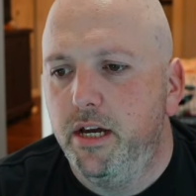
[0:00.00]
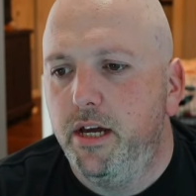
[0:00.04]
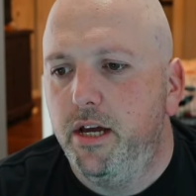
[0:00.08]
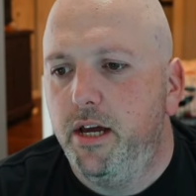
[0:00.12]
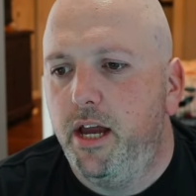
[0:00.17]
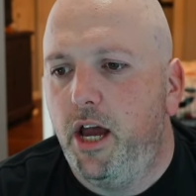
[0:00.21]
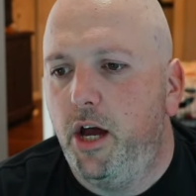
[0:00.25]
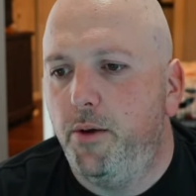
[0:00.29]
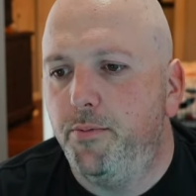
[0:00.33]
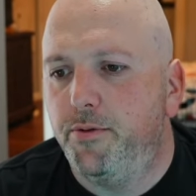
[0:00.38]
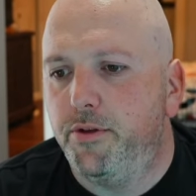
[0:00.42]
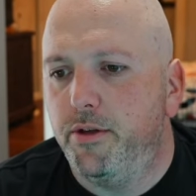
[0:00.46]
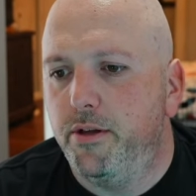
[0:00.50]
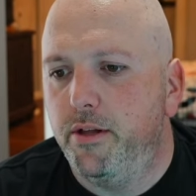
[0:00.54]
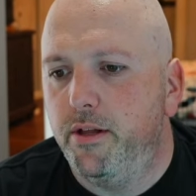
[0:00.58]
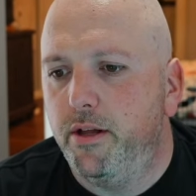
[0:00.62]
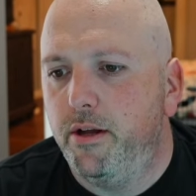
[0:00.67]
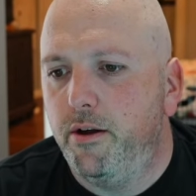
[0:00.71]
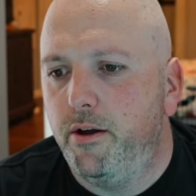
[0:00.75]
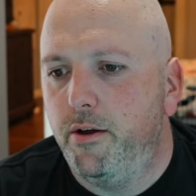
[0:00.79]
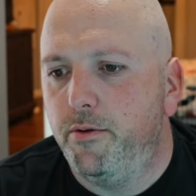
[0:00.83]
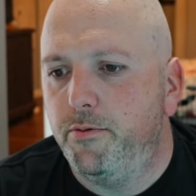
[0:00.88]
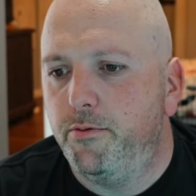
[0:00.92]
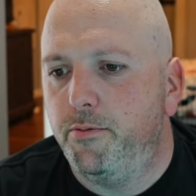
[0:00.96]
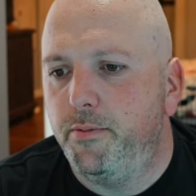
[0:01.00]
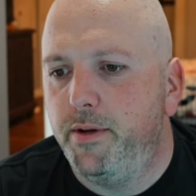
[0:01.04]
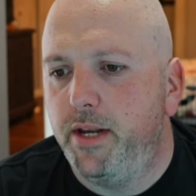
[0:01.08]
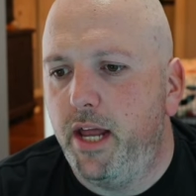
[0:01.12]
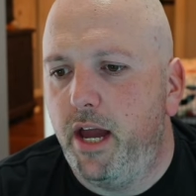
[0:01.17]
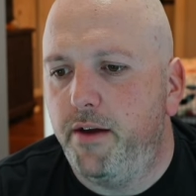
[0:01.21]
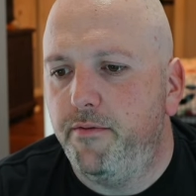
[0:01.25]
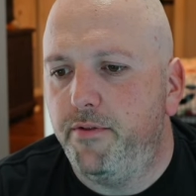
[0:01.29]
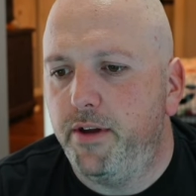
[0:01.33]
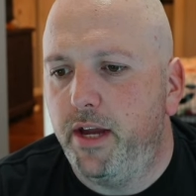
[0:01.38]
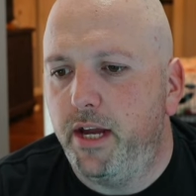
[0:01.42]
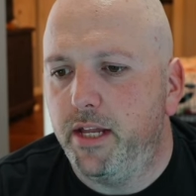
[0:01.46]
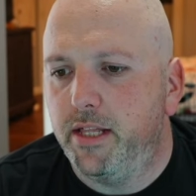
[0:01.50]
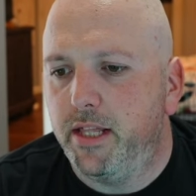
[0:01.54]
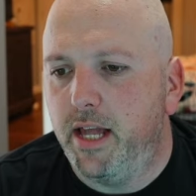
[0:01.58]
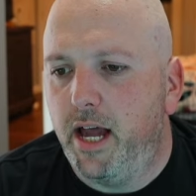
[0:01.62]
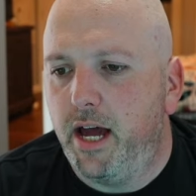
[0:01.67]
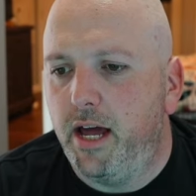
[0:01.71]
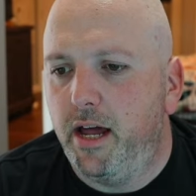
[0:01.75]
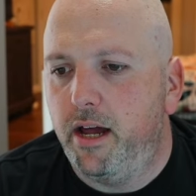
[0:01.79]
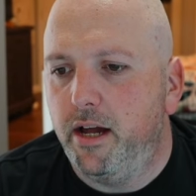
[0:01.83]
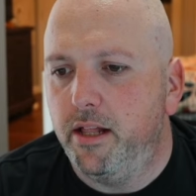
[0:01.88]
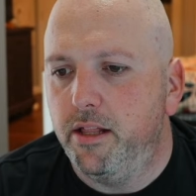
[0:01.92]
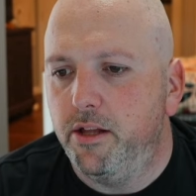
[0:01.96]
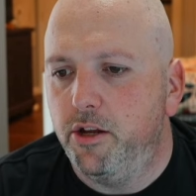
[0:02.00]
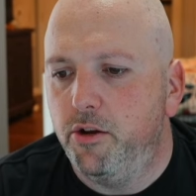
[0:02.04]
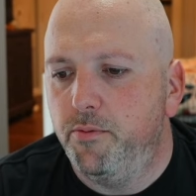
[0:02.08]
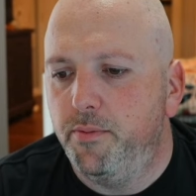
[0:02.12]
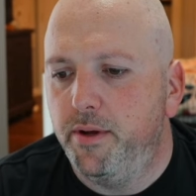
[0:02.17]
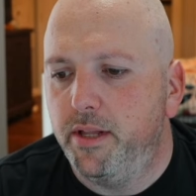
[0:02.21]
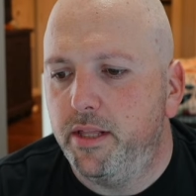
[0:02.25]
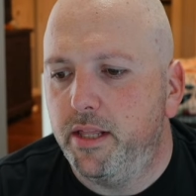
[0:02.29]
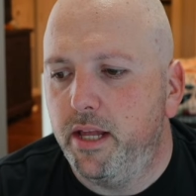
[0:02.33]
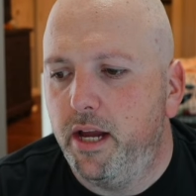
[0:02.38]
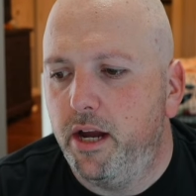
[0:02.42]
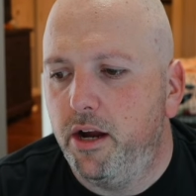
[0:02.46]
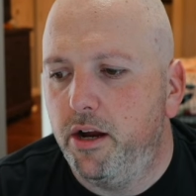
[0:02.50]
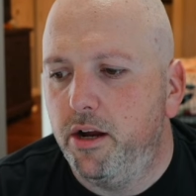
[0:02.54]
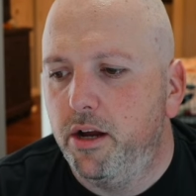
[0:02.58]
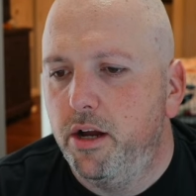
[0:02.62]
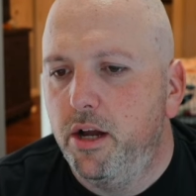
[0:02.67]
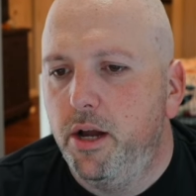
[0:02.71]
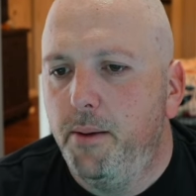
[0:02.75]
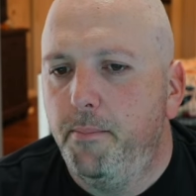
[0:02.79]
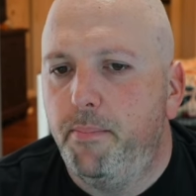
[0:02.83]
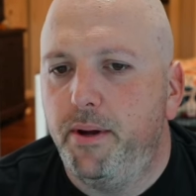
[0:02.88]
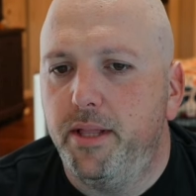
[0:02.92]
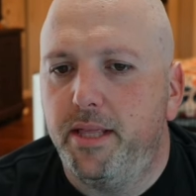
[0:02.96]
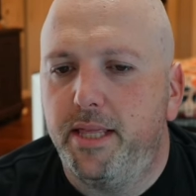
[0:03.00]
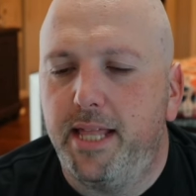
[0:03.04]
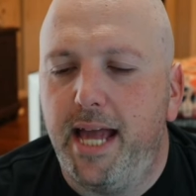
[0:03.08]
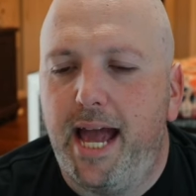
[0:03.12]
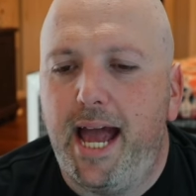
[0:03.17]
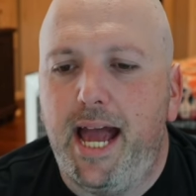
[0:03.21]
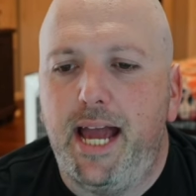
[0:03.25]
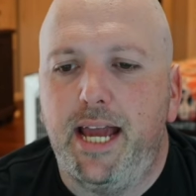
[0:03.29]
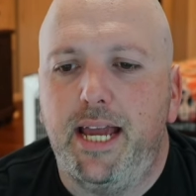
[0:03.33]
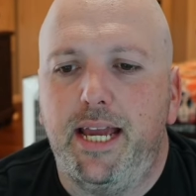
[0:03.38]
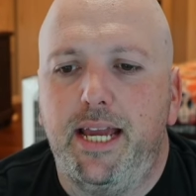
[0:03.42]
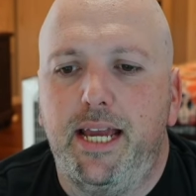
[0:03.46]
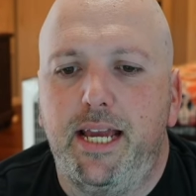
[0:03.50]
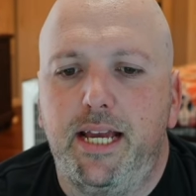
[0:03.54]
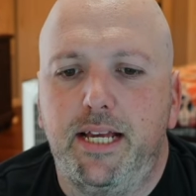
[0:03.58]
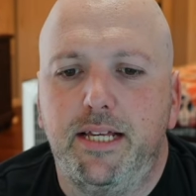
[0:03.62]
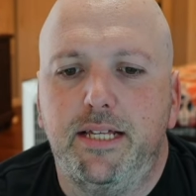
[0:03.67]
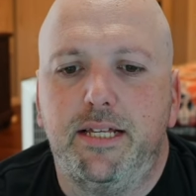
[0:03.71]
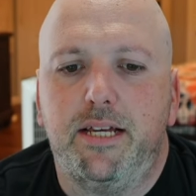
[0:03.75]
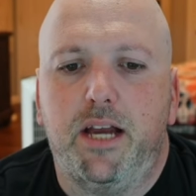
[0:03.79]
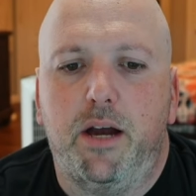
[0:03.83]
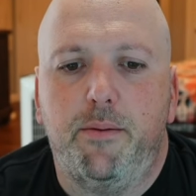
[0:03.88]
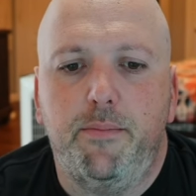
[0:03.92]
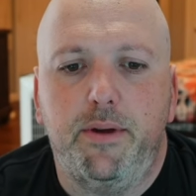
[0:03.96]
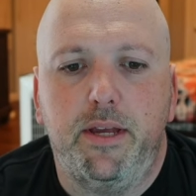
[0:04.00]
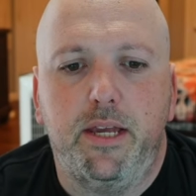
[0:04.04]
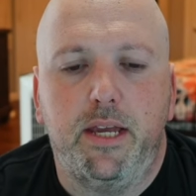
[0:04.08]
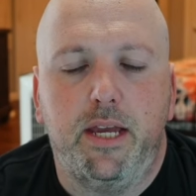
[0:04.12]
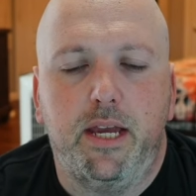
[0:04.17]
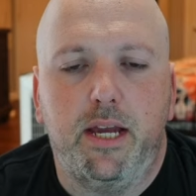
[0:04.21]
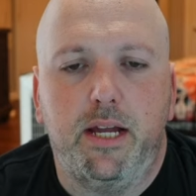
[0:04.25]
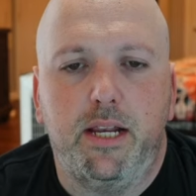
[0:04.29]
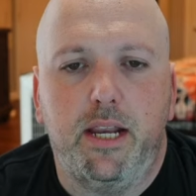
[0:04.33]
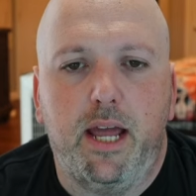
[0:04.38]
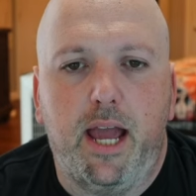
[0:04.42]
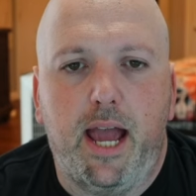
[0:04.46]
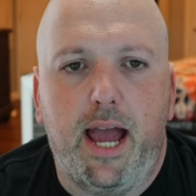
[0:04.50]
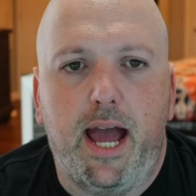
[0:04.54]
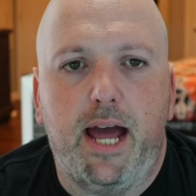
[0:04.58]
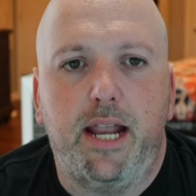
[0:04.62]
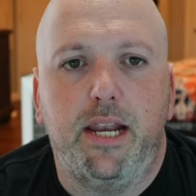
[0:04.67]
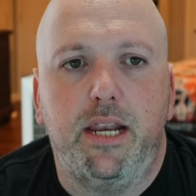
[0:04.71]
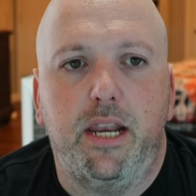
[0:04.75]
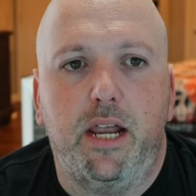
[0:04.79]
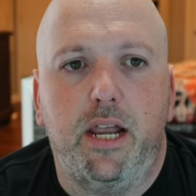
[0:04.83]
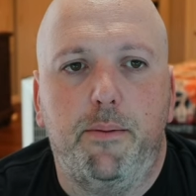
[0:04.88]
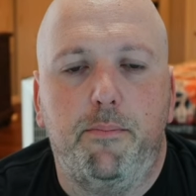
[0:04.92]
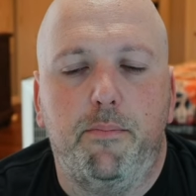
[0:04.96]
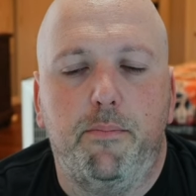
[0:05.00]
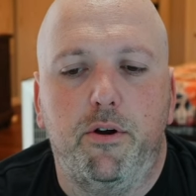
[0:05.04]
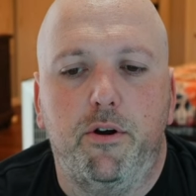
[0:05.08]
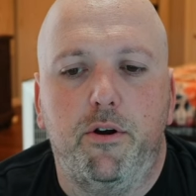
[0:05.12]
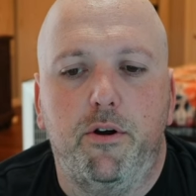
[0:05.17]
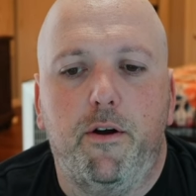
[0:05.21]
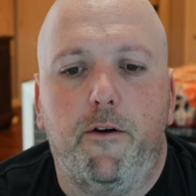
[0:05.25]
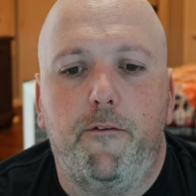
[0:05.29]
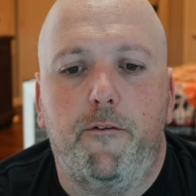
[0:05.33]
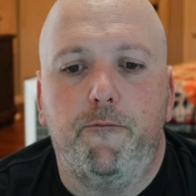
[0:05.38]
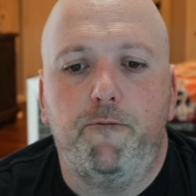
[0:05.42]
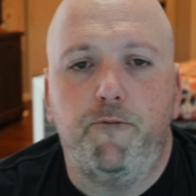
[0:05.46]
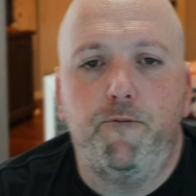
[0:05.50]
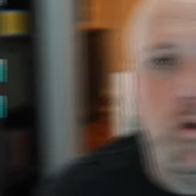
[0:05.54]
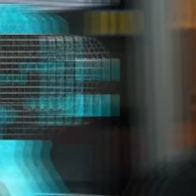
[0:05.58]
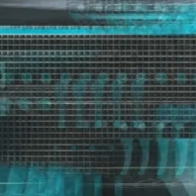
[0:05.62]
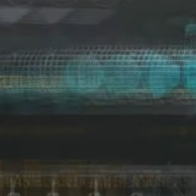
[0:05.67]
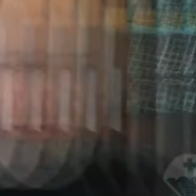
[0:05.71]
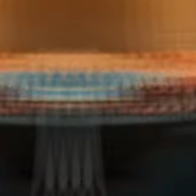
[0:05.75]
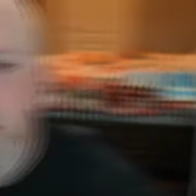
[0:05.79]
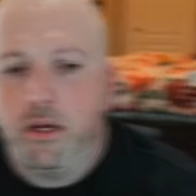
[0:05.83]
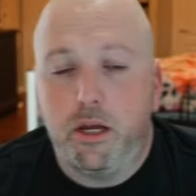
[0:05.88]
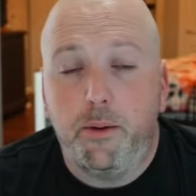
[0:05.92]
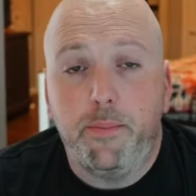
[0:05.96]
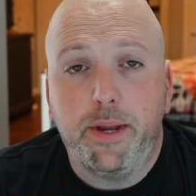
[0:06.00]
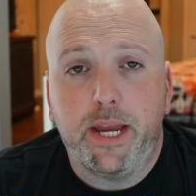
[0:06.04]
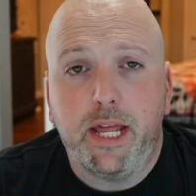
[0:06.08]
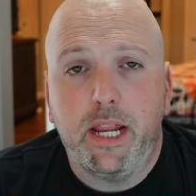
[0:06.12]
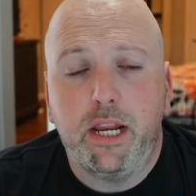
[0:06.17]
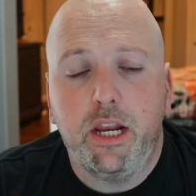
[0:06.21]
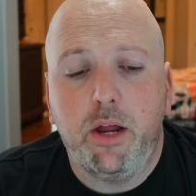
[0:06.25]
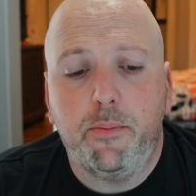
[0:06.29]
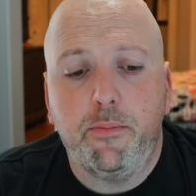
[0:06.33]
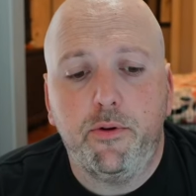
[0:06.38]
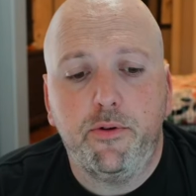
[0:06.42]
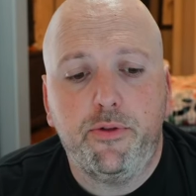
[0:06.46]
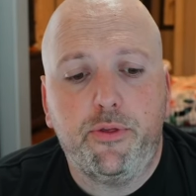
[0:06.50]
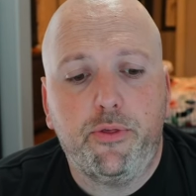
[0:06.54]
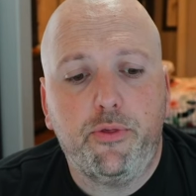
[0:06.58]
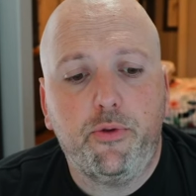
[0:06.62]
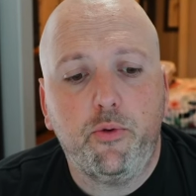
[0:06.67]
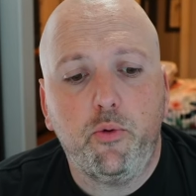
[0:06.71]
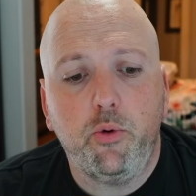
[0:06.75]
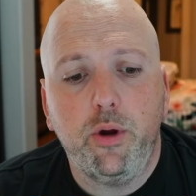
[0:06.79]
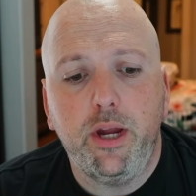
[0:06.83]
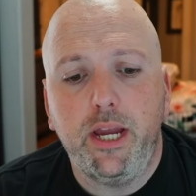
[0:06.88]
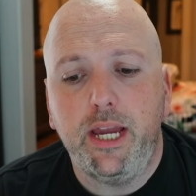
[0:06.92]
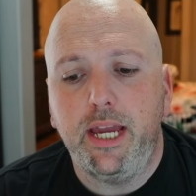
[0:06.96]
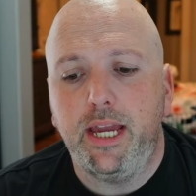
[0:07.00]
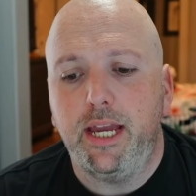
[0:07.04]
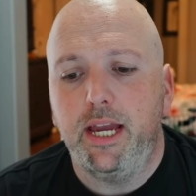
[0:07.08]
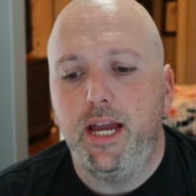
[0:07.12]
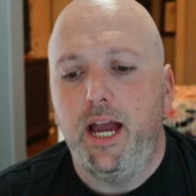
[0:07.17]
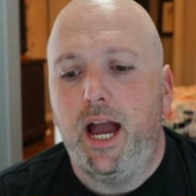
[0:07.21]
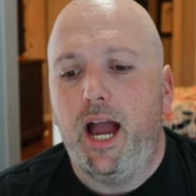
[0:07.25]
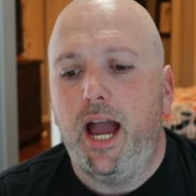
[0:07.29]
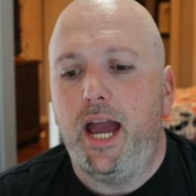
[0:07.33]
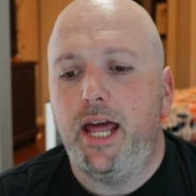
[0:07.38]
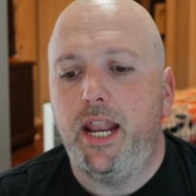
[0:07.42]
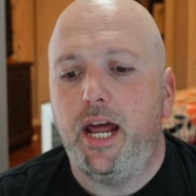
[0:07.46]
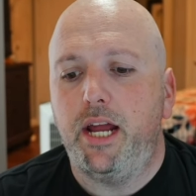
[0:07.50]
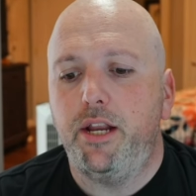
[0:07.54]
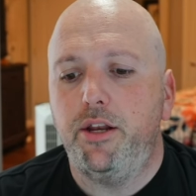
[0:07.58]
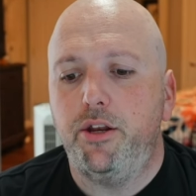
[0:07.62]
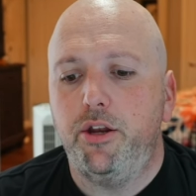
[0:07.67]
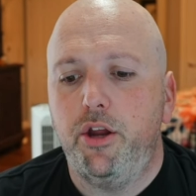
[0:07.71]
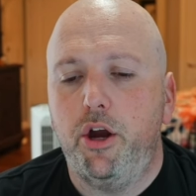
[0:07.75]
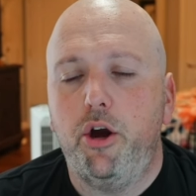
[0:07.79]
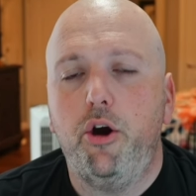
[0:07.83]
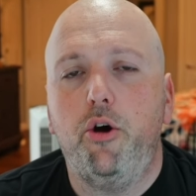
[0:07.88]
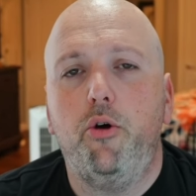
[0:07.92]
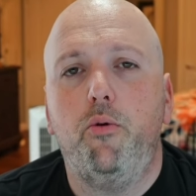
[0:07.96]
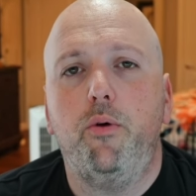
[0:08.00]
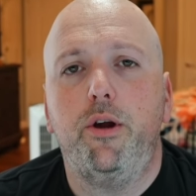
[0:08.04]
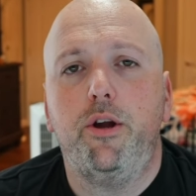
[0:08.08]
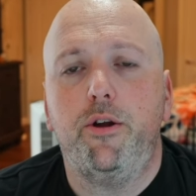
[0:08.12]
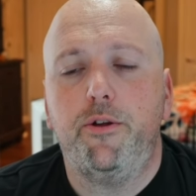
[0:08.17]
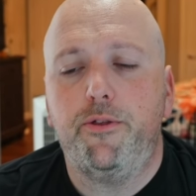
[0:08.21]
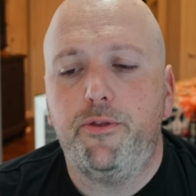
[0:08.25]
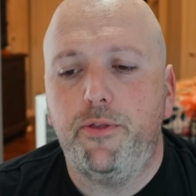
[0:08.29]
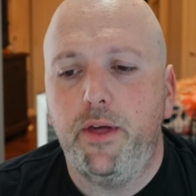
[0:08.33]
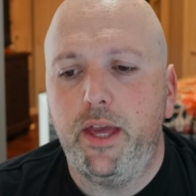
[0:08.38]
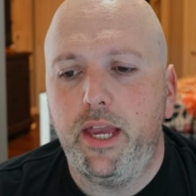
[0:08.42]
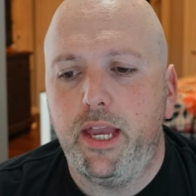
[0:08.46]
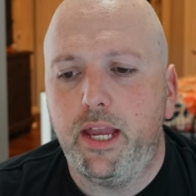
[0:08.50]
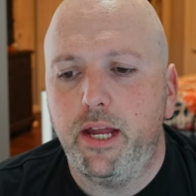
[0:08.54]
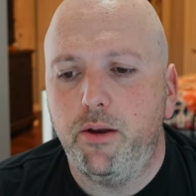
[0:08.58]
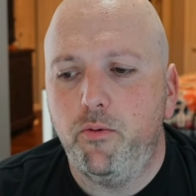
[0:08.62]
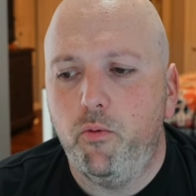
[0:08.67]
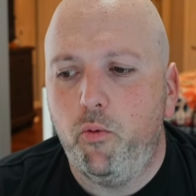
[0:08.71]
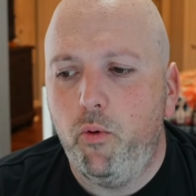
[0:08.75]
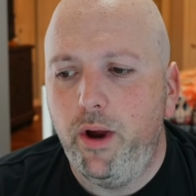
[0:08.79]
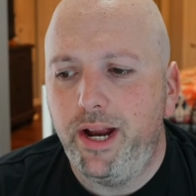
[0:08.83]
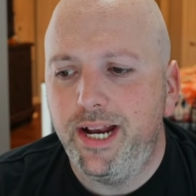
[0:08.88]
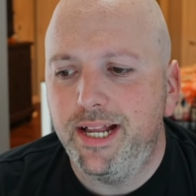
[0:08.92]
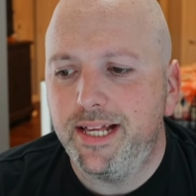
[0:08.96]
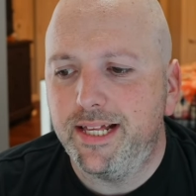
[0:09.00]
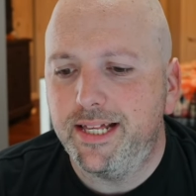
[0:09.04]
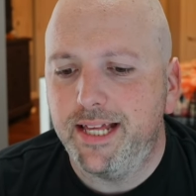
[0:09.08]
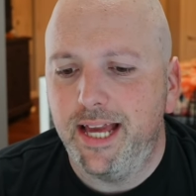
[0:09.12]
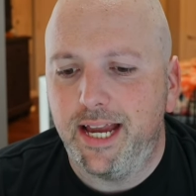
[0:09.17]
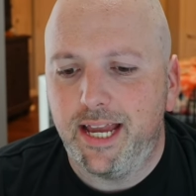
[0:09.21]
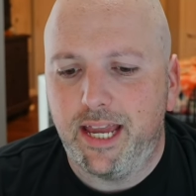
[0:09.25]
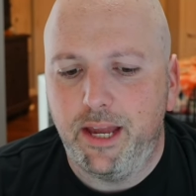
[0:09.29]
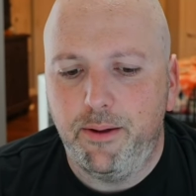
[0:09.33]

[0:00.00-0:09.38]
Helps me navigate that a little bit there. But that is coming in at number 4. Coming in at number 3, and I know what you're thinking. Wait a second,